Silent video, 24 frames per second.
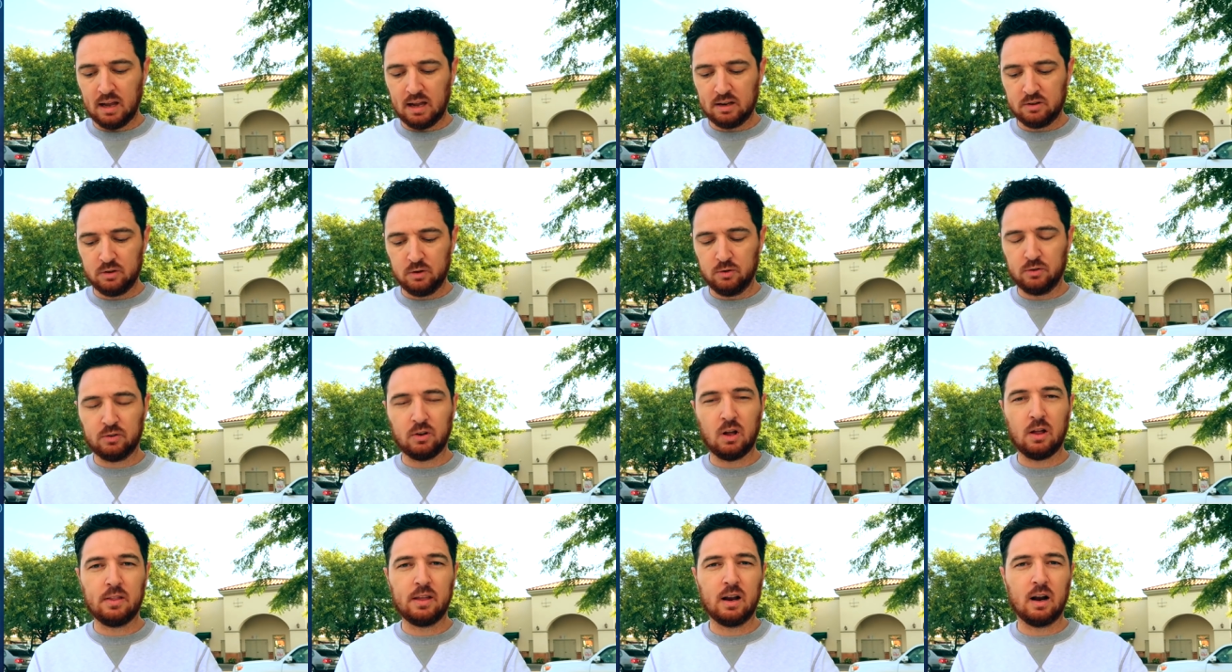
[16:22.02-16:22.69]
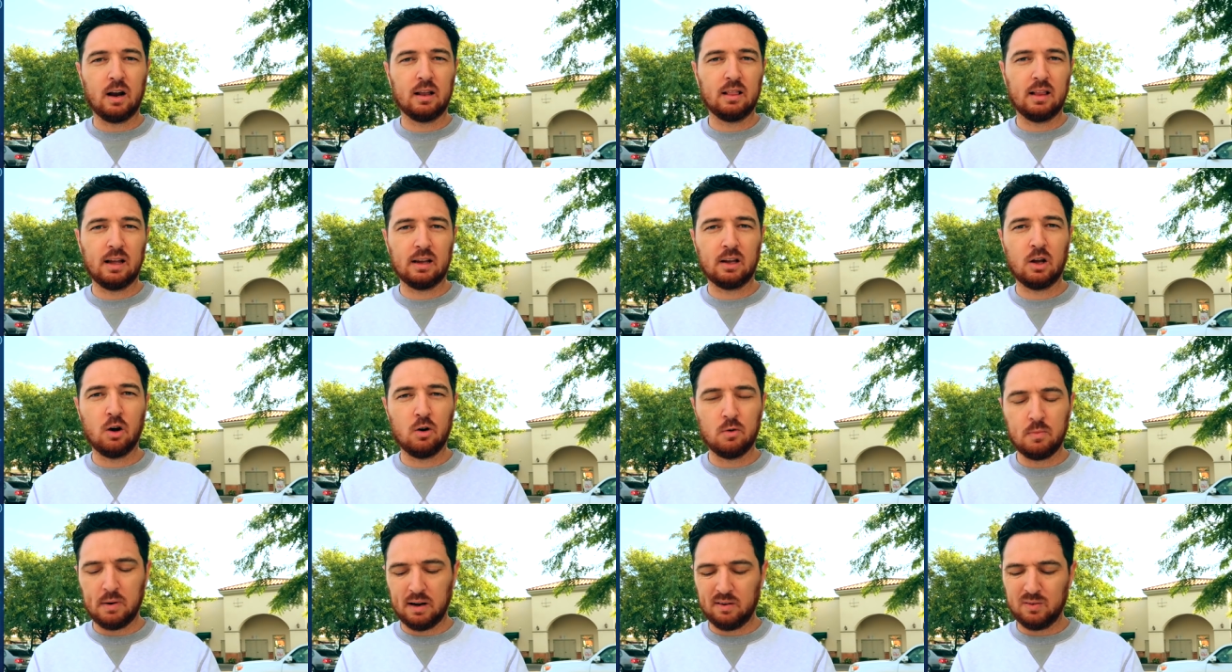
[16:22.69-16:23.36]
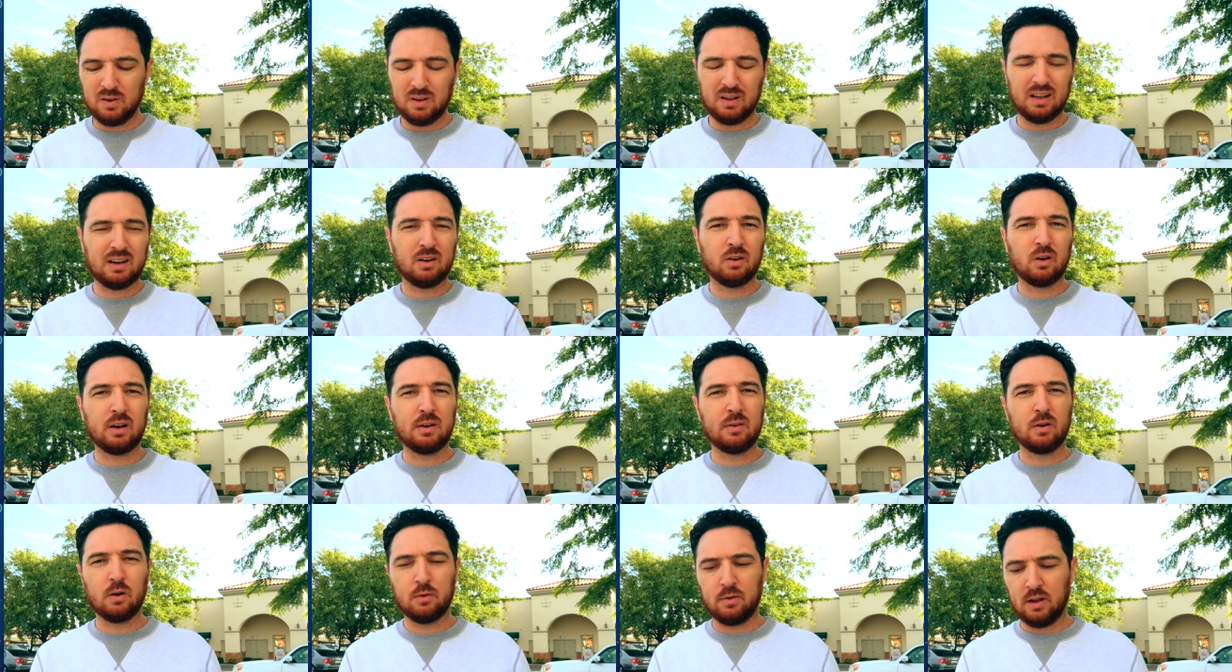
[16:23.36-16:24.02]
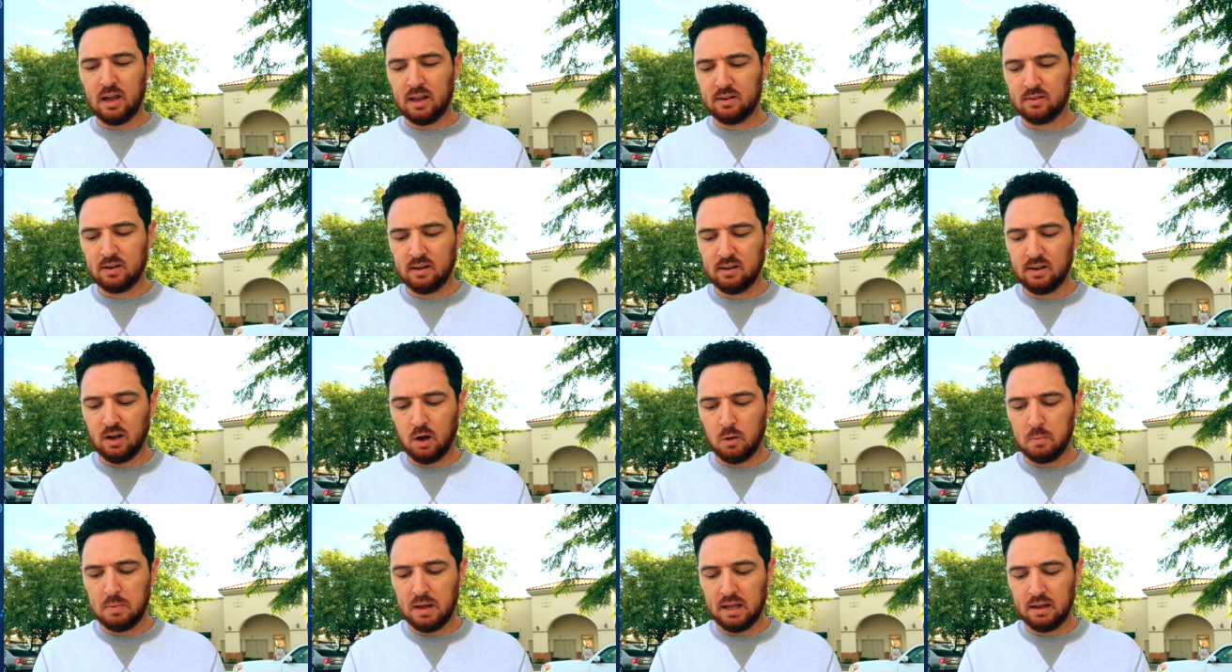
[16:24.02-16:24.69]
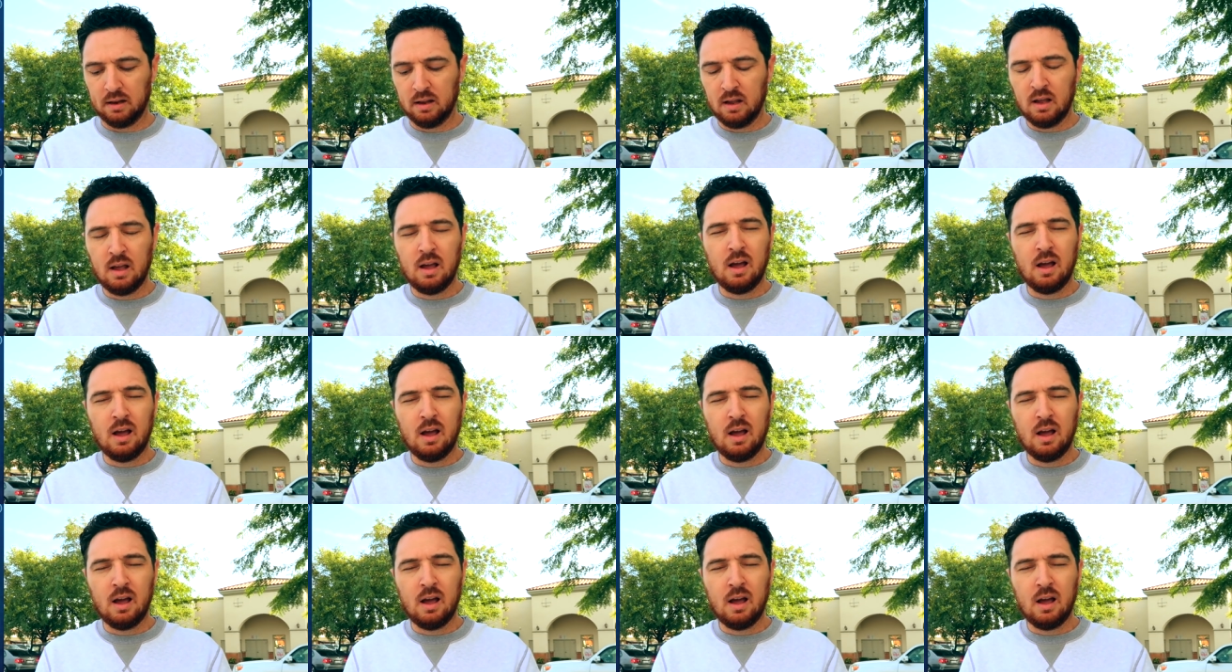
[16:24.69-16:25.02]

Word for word: as you saw there, I let go of my, well, I don't even know if you guys can tell, but